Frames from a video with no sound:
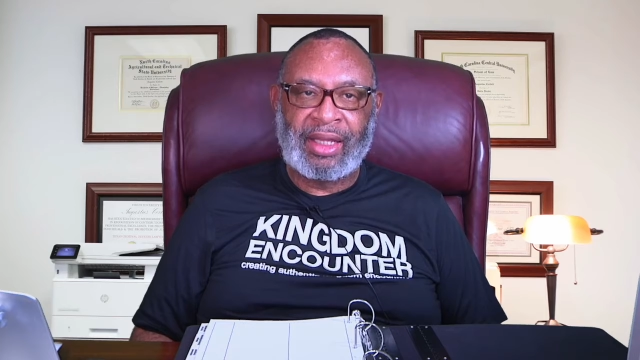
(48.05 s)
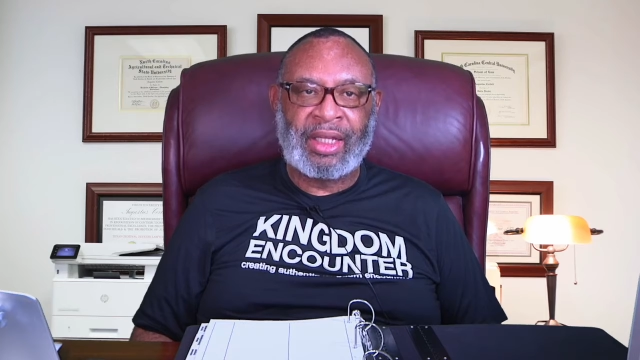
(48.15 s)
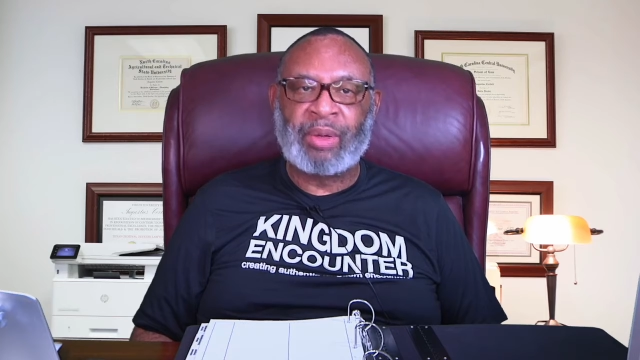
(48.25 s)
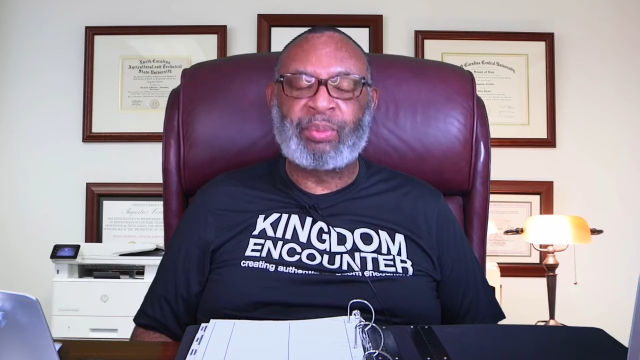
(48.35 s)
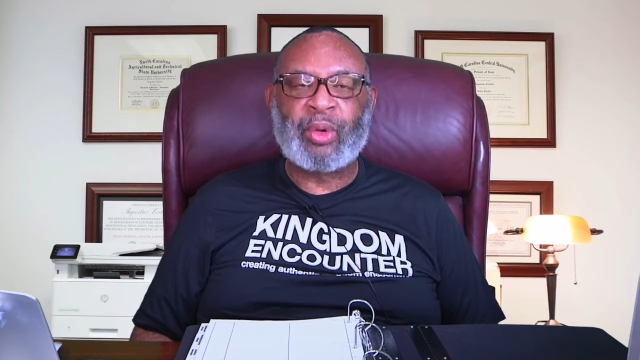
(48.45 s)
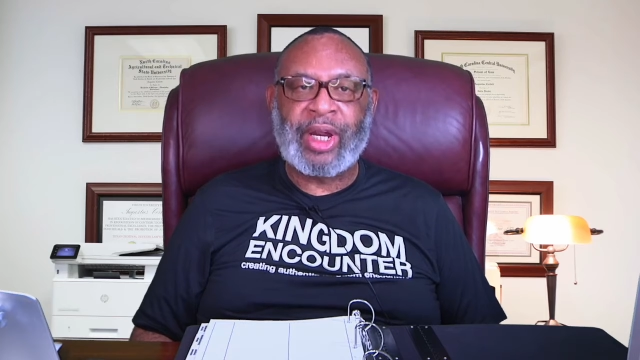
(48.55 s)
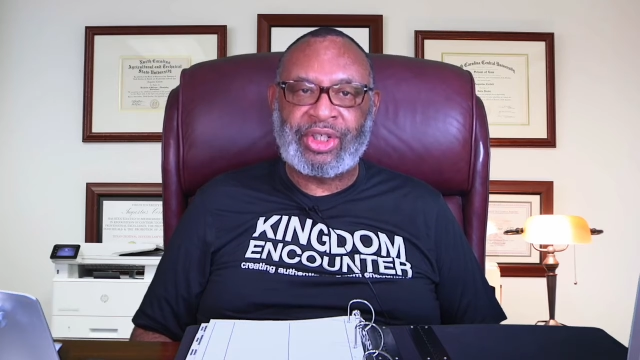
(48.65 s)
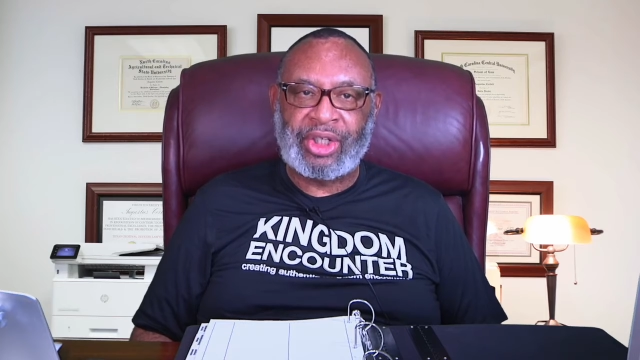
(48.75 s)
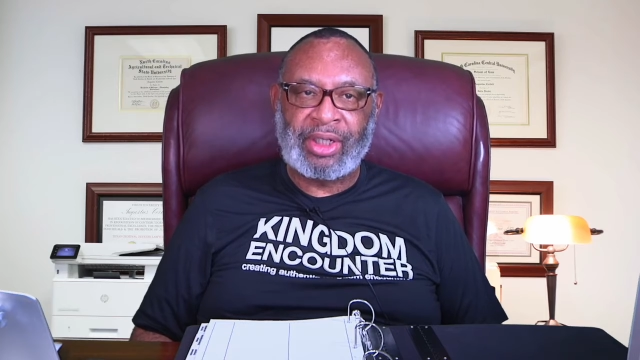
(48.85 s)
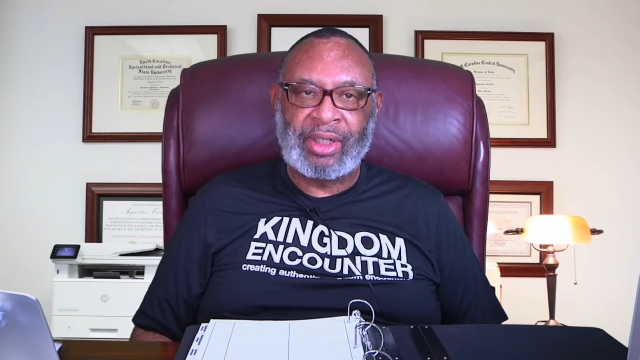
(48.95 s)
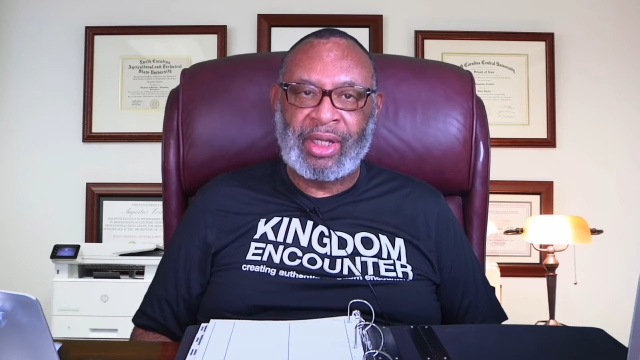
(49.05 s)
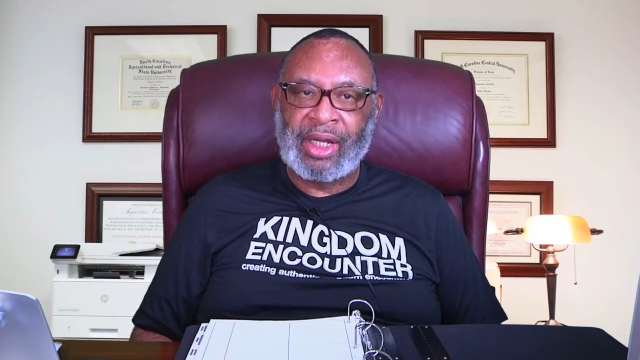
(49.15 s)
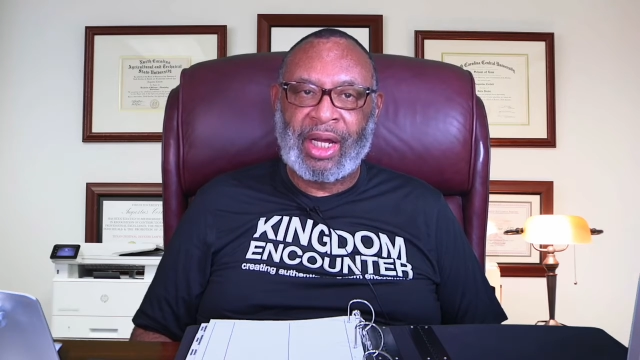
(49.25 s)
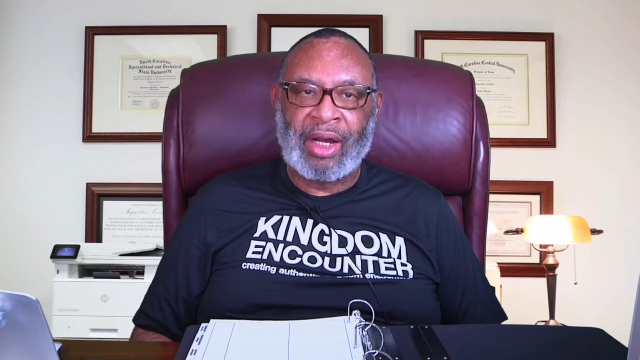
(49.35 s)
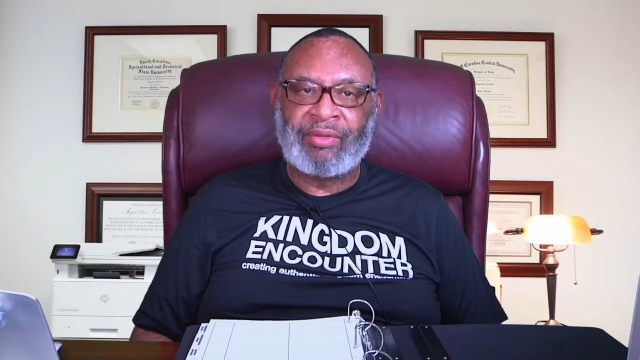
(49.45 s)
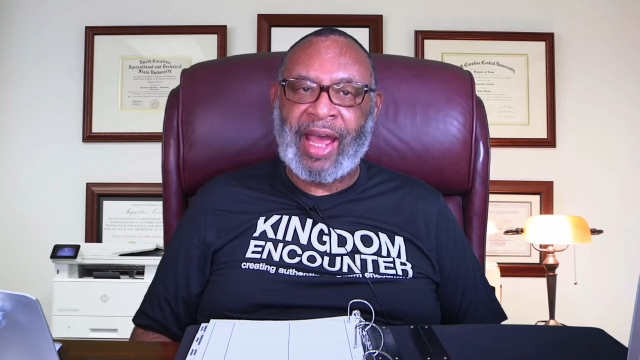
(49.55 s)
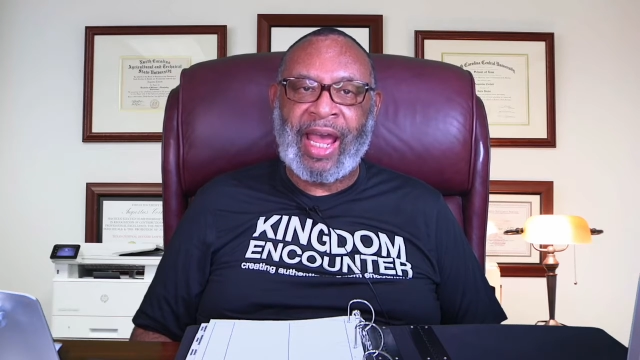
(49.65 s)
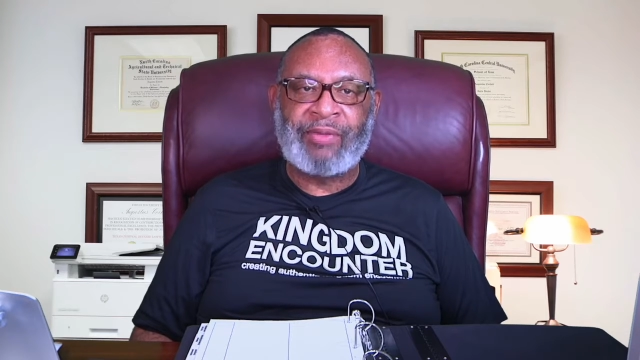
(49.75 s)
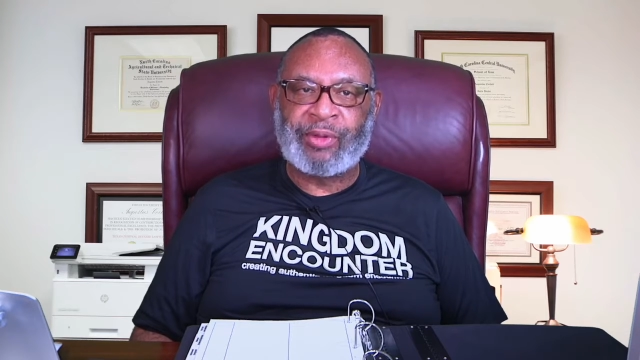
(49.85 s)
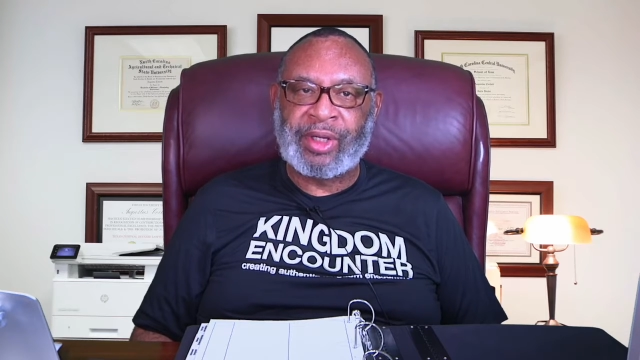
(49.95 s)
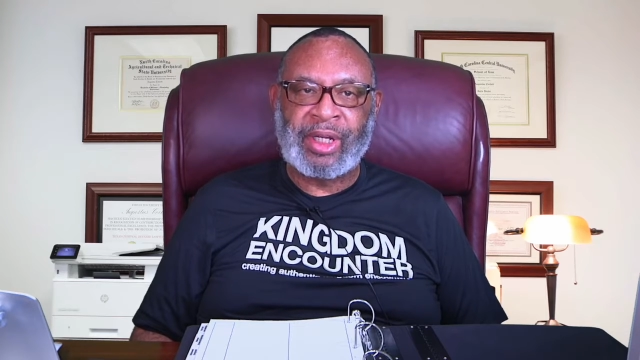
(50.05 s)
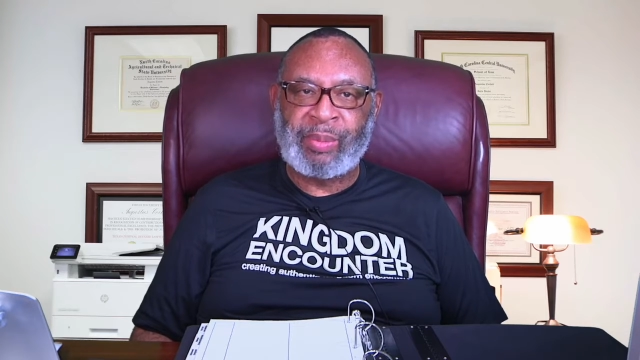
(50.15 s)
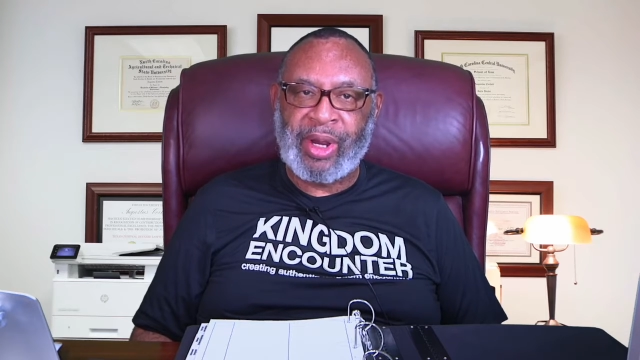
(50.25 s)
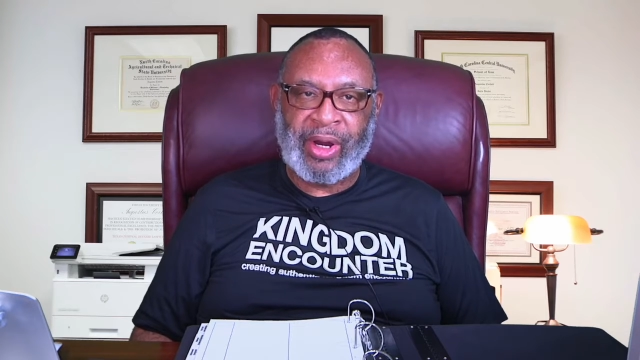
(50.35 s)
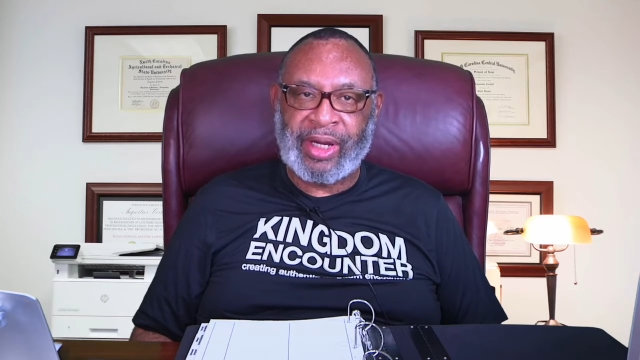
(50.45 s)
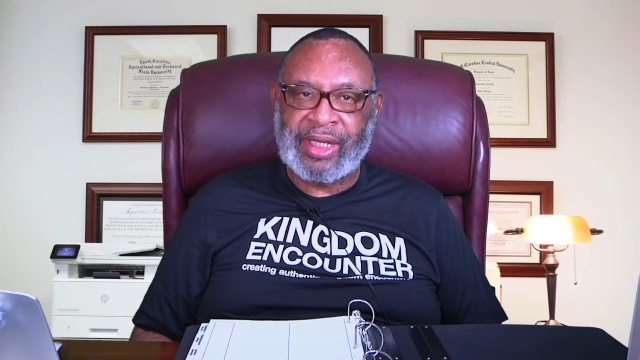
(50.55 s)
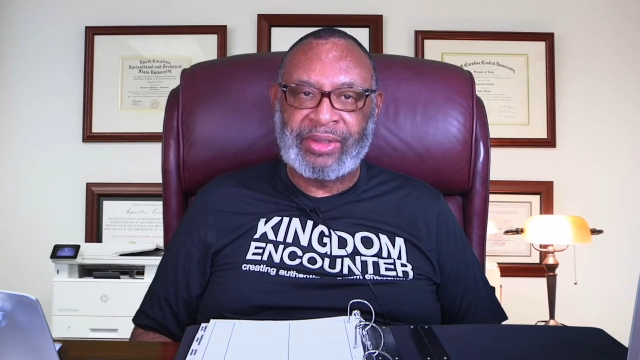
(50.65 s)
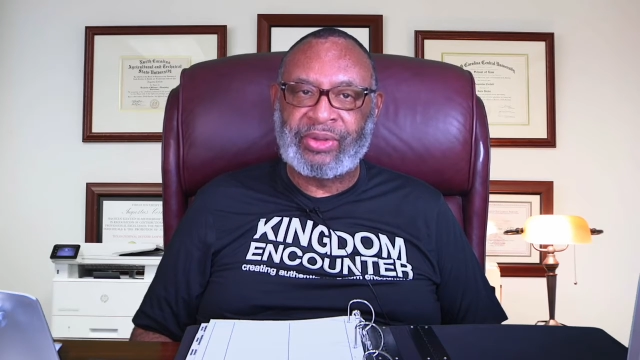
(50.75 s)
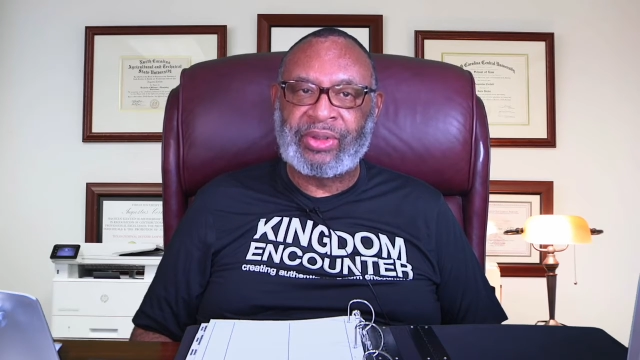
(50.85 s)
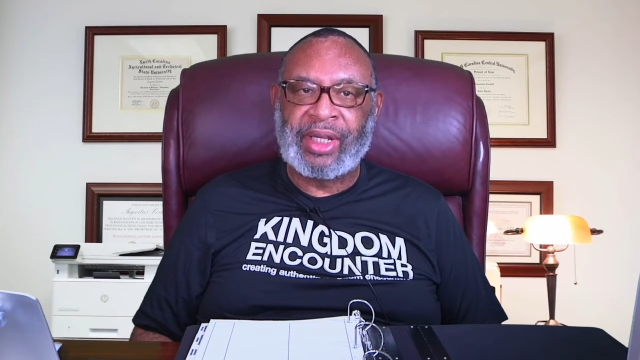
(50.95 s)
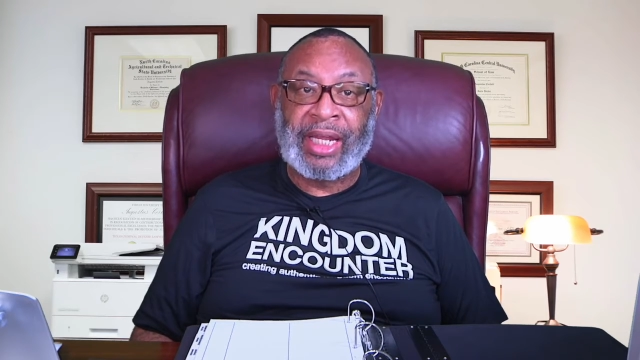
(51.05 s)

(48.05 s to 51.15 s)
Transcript: the oppression of African Americans